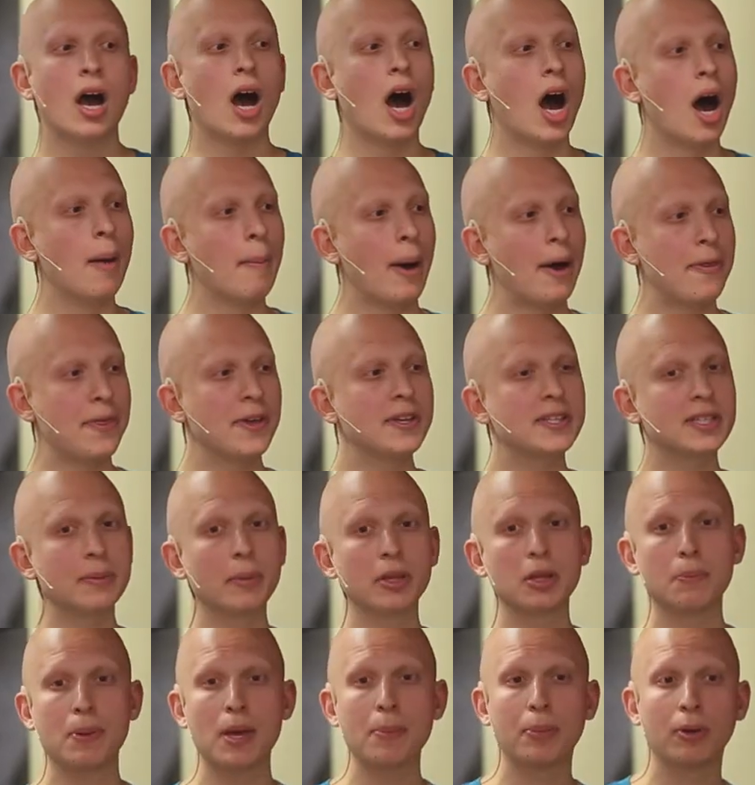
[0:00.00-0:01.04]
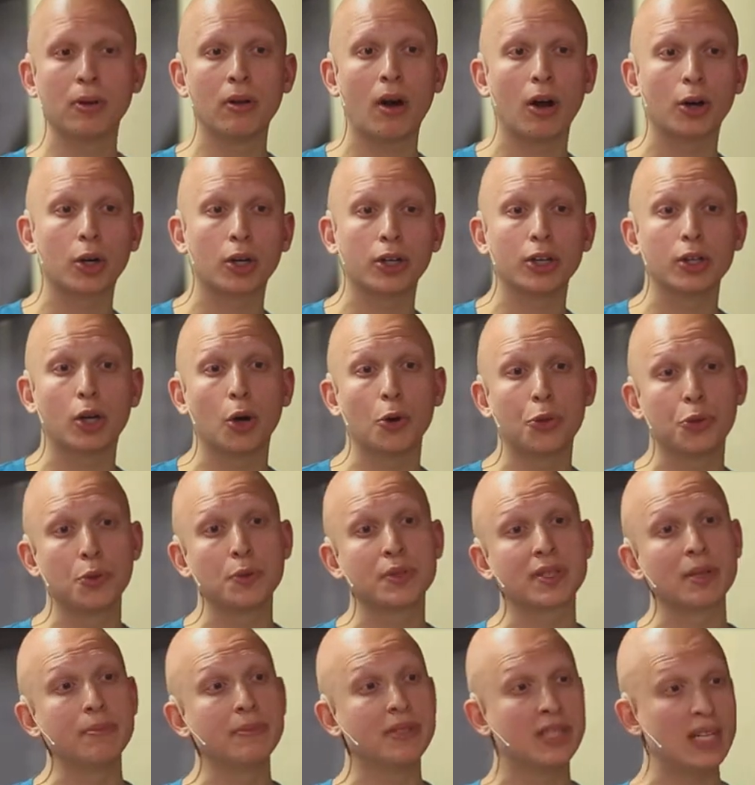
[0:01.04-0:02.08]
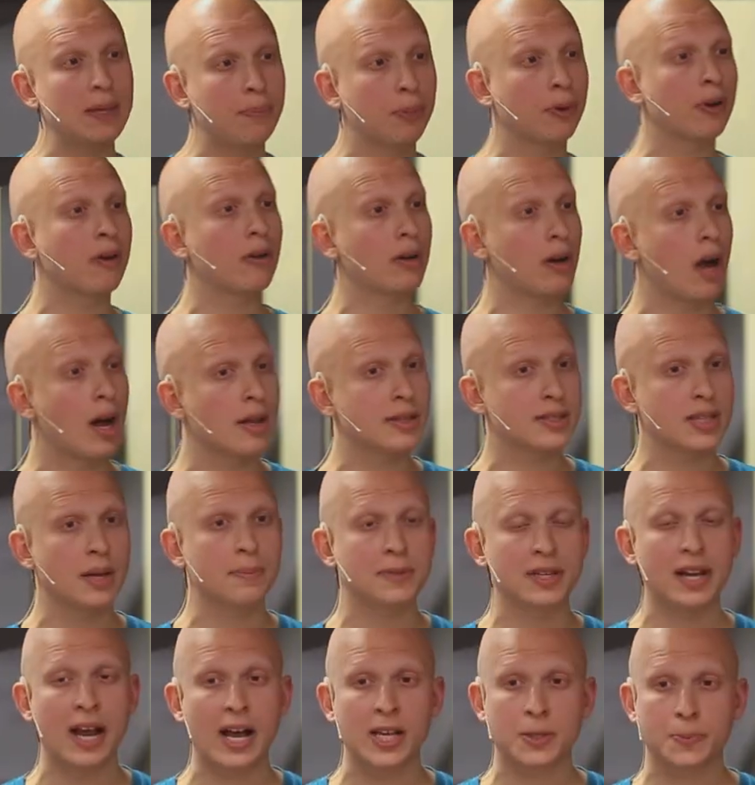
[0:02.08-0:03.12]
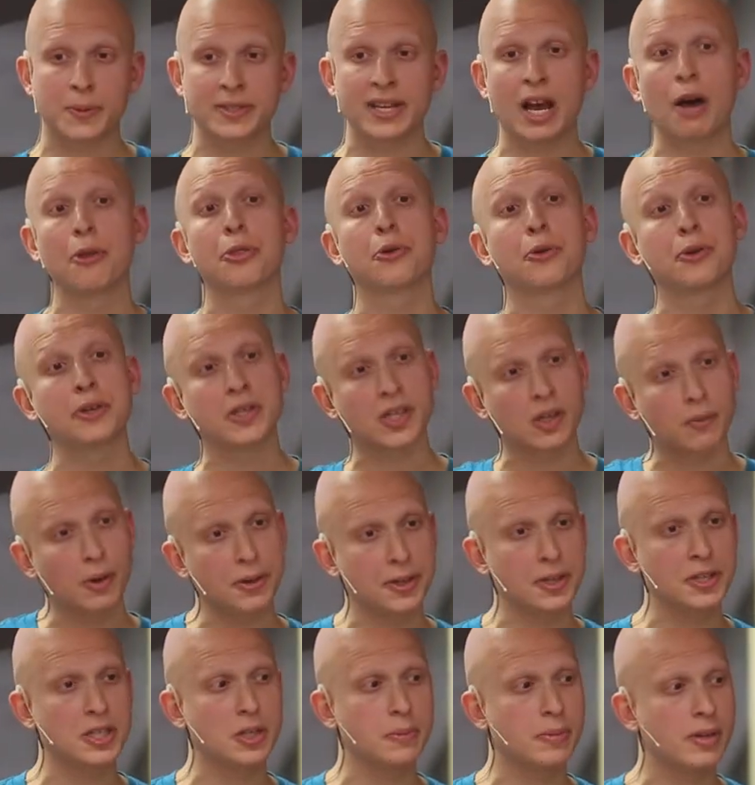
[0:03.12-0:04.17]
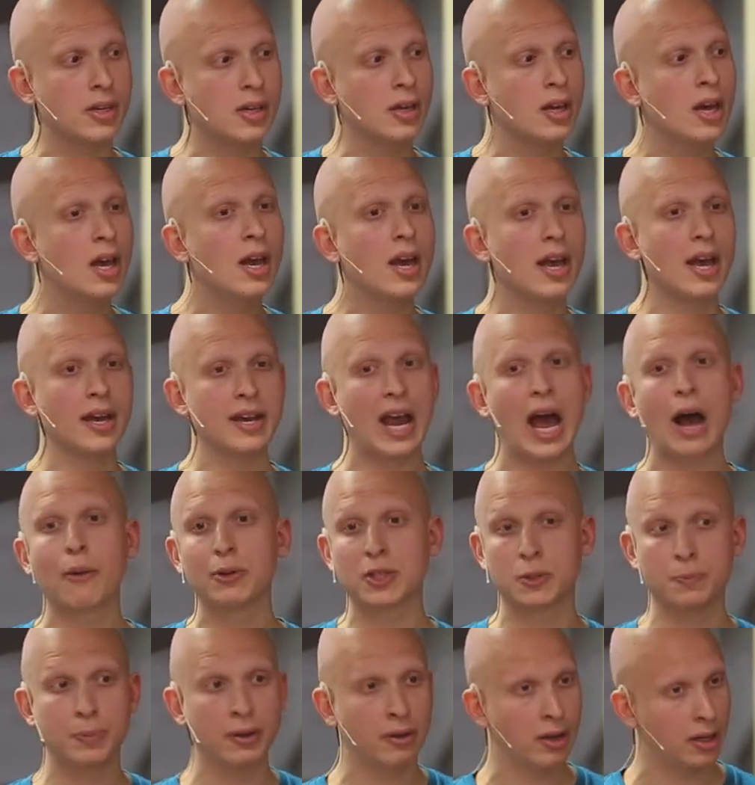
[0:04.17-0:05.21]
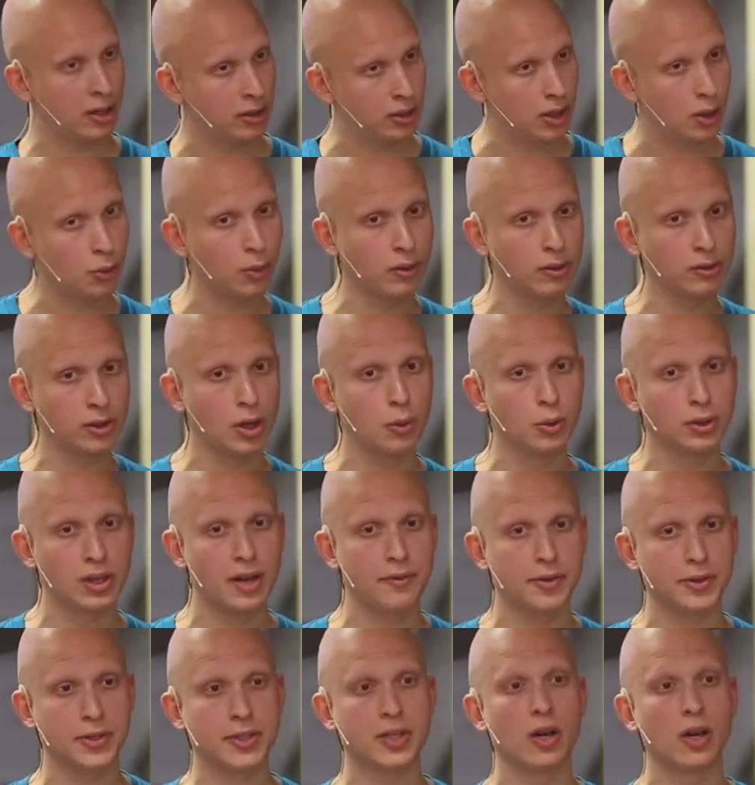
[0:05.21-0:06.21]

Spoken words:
I think some other people are going to go through some deeper concepts and aspects, how they're using RethinkDB and how it's built at a lower level.